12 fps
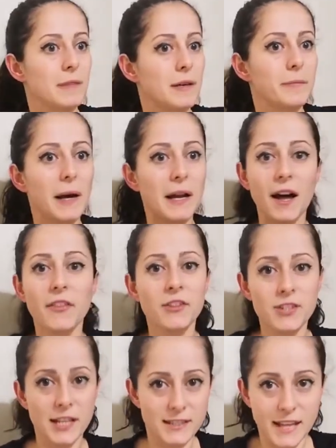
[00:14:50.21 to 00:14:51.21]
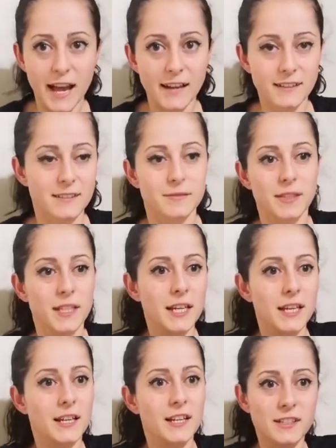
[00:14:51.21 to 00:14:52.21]
But other than that, he
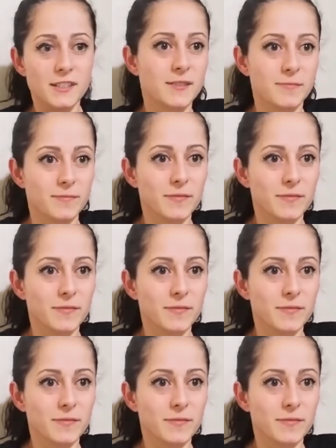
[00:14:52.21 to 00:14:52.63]
is,